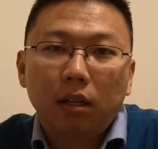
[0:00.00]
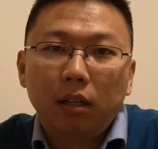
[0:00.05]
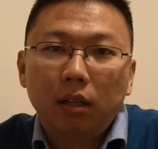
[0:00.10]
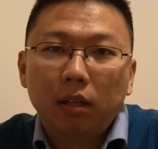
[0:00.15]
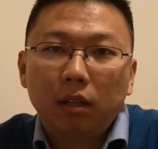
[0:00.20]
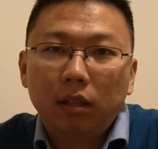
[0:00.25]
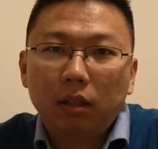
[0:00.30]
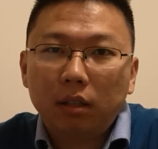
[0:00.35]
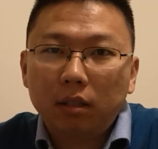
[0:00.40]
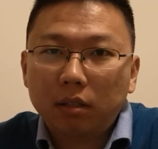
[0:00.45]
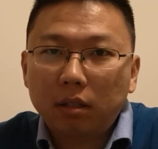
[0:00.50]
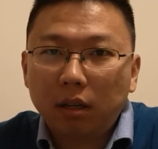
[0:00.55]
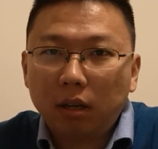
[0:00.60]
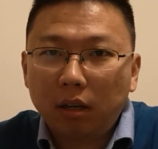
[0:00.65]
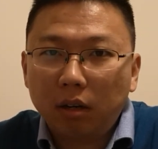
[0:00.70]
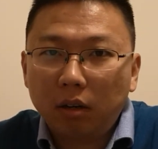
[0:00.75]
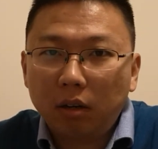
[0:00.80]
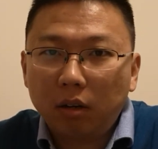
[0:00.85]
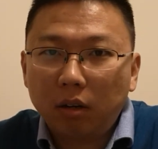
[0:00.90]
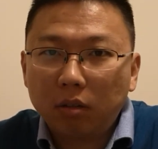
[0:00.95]
there's a
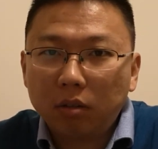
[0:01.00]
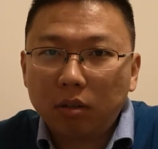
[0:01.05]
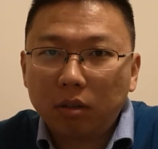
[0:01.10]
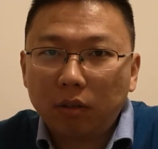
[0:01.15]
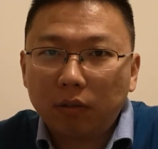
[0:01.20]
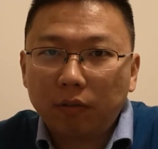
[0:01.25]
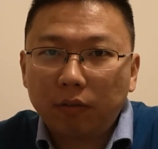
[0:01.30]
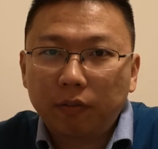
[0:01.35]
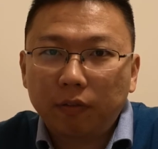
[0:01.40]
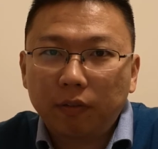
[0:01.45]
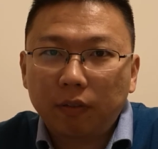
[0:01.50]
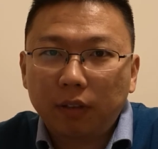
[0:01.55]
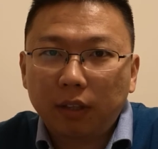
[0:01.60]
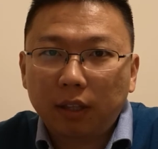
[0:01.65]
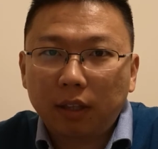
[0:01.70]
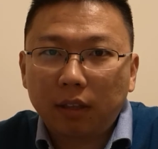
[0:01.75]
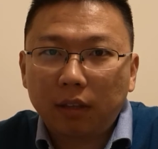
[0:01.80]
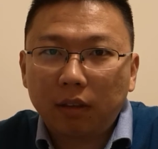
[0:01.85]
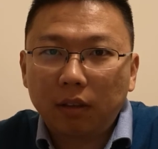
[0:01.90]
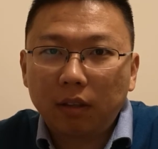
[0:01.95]
loss of,
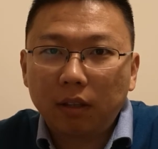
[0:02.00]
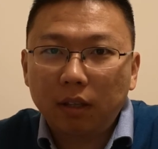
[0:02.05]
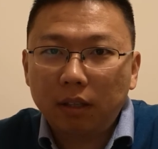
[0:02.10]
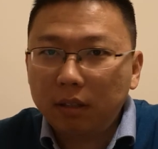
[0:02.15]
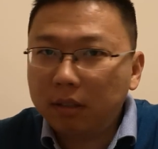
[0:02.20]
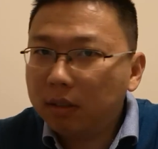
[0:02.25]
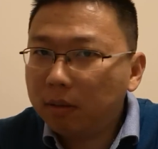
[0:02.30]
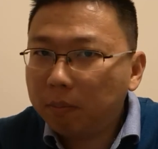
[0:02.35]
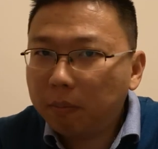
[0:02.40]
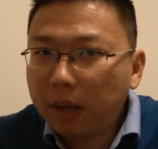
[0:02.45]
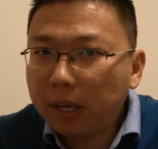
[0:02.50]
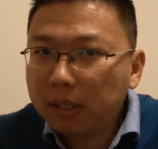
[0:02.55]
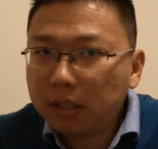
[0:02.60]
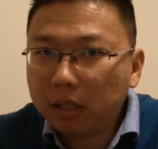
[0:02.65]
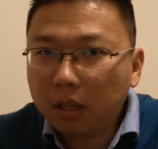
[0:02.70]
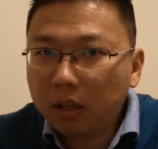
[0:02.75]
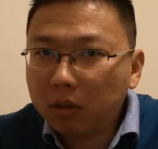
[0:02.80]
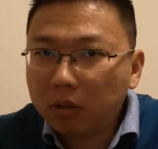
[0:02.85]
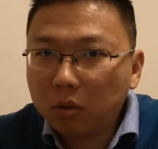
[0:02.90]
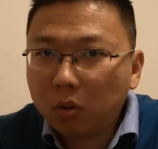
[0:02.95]
it's
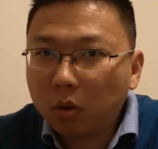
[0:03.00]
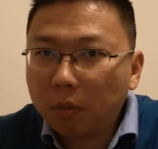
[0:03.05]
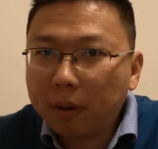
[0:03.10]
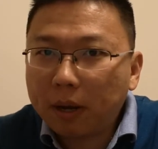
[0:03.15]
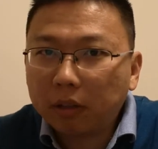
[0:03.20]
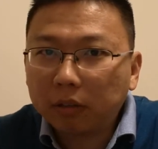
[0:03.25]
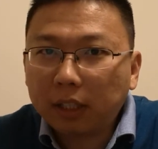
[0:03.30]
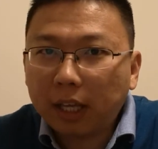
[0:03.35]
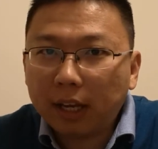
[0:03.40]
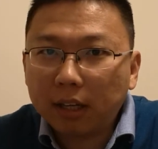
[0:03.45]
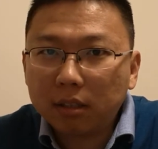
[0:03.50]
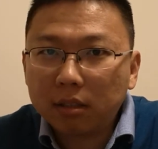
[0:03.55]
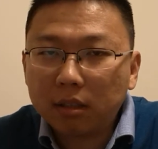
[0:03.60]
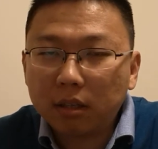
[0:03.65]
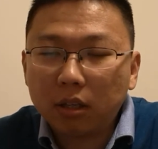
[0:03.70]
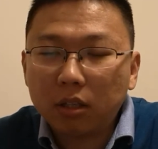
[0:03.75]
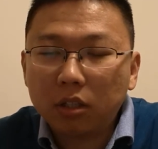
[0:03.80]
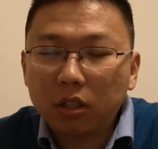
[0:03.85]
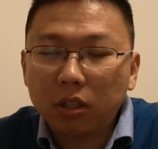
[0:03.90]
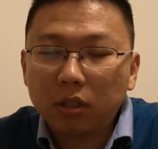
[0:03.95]
all about tax
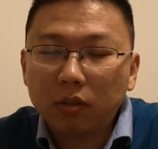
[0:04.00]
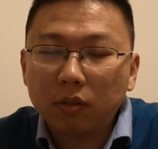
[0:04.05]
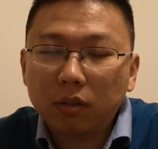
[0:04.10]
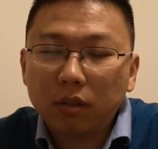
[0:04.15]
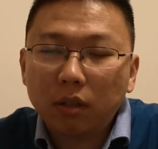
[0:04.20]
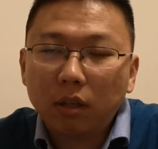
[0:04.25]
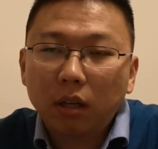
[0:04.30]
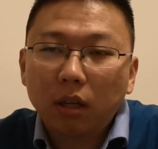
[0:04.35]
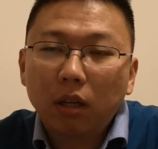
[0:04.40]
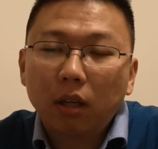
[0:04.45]
issues.